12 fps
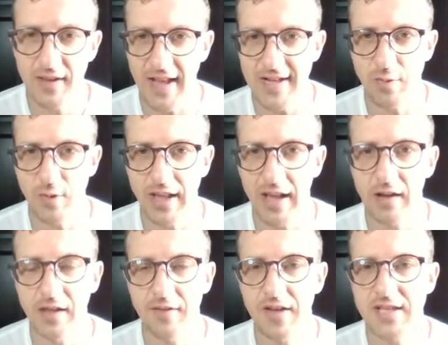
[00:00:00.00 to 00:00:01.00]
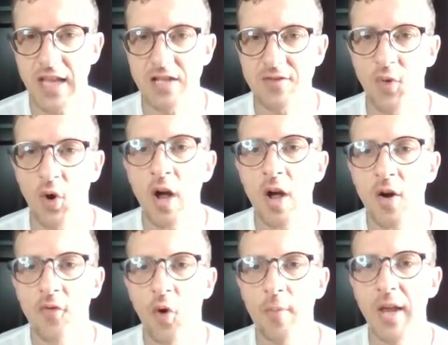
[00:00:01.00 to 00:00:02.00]
That's what the LTV stands for.
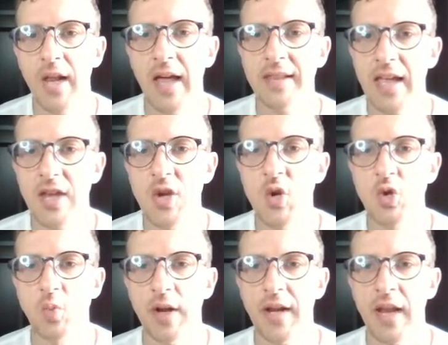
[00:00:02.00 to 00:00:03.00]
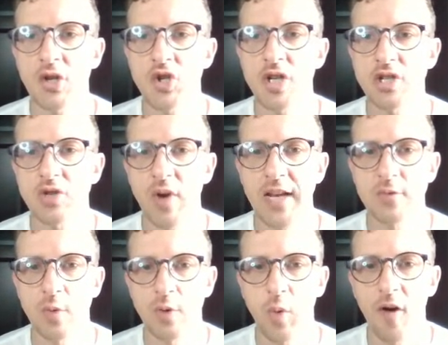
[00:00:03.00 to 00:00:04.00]
Formula they used when interest
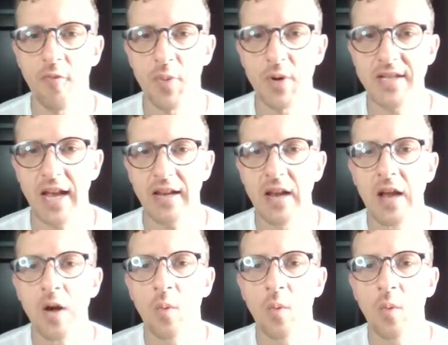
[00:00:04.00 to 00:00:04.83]
rates were 12%.